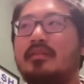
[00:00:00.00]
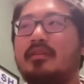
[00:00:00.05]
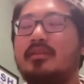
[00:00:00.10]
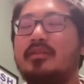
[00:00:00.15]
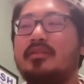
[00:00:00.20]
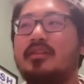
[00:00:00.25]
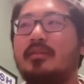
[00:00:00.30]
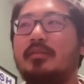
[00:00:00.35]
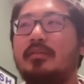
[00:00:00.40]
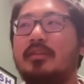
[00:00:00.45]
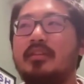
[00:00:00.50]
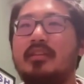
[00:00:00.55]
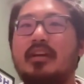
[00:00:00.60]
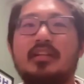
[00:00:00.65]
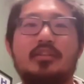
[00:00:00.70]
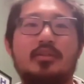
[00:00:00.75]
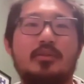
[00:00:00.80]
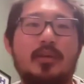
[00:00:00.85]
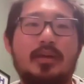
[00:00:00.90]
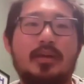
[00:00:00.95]
there's something
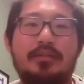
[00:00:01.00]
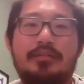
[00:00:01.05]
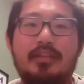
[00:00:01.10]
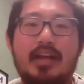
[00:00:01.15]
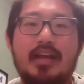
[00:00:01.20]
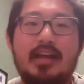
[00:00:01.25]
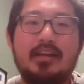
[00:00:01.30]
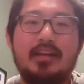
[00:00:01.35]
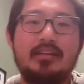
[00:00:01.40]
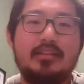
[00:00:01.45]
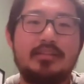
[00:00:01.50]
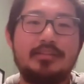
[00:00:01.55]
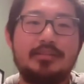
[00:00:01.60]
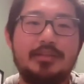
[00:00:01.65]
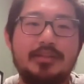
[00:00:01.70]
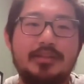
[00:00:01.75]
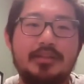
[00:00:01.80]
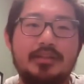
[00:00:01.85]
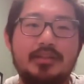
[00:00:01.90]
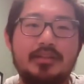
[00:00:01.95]
that's a red flag to
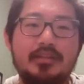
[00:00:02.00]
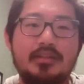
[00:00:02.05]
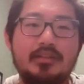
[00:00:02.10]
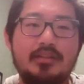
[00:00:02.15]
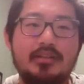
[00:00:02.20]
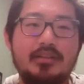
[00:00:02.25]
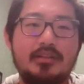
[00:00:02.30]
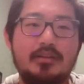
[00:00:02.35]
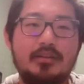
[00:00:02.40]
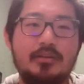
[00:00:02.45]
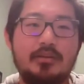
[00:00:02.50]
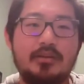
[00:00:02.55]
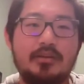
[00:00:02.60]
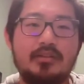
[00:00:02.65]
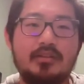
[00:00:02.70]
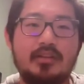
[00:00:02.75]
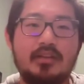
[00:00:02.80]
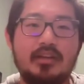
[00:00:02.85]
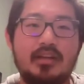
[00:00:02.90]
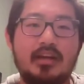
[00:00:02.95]
me, where
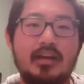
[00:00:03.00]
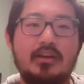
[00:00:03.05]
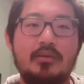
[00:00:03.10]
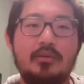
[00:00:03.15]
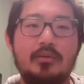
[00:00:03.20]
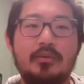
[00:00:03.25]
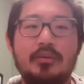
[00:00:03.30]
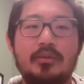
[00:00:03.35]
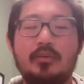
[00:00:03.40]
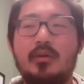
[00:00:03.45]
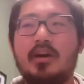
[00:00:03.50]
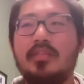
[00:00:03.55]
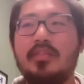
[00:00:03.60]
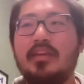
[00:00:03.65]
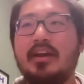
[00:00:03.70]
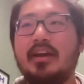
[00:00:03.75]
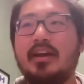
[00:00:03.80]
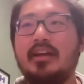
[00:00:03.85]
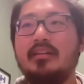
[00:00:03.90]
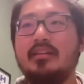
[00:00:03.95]
it's like, I don't really
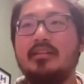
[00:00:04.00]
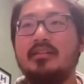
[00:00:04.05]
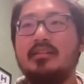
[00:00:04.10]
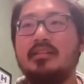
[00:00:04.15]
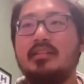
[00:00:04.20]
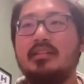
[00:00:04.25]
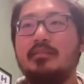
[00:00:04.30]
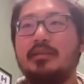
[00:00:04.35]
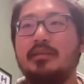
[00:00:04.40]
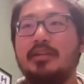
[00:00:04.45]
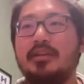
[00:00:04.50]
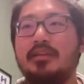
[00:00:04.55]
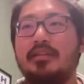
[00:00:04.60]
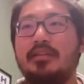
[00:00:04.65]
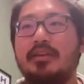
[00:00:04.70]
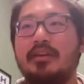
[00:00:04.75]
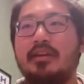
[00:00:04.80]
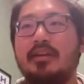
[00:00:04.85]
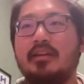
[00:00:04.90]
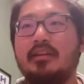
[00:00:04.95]
want that to be a
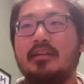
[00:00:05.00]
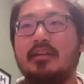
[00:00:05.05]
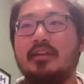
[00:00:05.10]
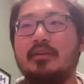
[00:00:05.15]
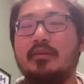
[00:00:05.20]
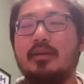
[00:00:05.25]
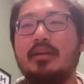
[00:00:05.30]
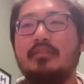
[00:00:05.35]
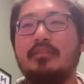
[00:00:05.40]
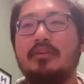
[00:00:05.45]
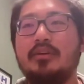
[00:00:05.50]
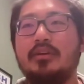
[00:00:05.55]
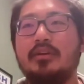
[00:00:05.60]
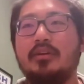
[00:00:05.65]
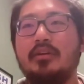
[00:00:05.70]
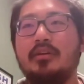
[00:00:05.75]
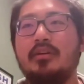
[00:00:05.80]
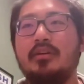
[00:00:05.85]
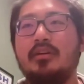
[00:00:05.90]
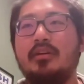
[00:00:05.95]
thing. Like
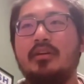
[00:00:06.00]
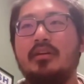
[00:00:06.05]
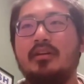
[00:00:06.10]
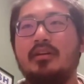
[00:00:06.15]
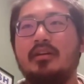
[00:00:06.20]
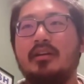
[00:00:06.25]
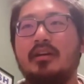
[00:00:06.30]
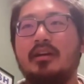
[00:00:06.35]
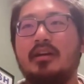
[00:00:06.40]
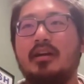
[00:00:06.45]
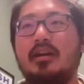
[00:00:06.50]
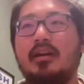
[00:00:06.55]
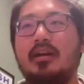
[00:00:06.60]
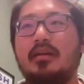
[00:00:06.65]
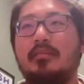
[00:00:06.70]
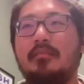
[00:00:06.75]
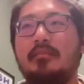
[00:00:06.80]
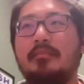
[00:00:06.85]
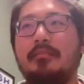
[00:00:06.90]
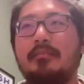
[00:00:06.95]
whenever
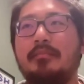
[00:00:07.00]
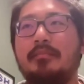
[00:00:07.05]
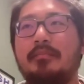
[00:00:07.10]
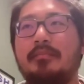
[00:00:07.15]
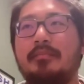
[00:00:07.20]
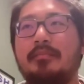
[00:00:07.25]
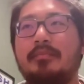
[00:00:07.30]
Oliver